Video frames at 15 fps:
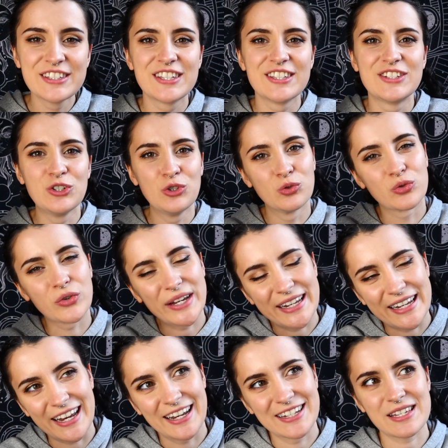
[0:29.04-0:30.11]
to do
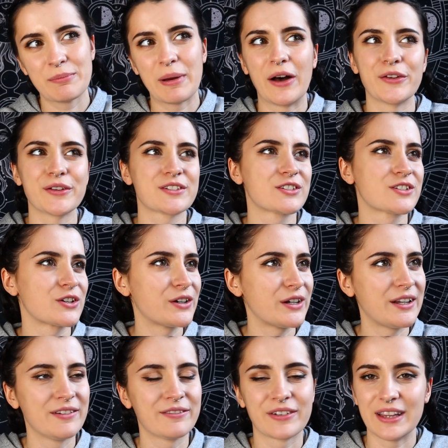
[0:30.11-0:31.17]
readings about
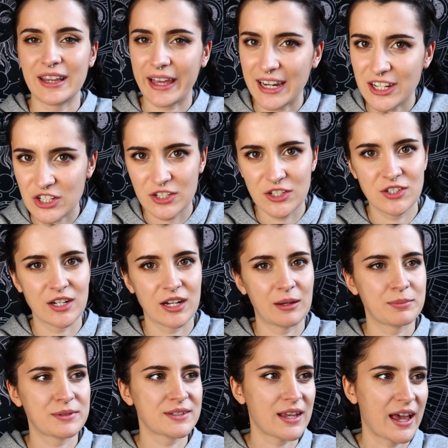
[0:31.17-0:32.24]
certain
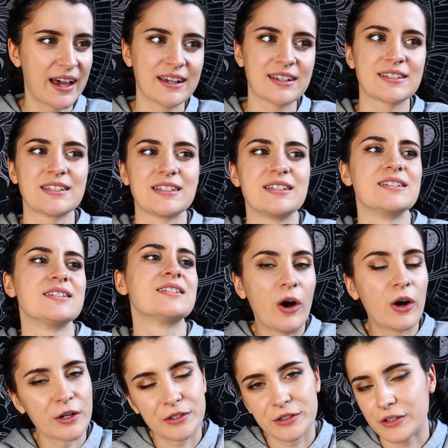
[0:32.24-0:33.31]
relationships, exes,
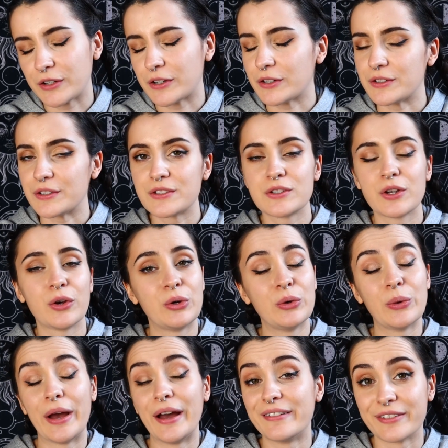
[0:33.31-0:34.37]
partners,
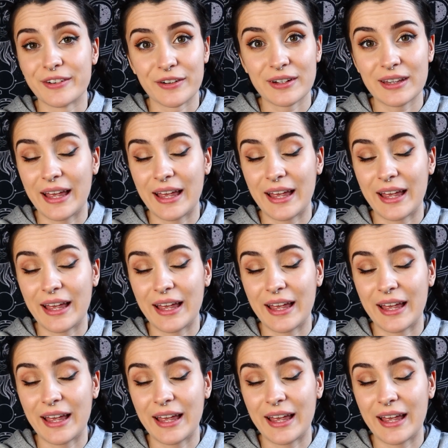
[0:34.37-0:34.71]
whoever.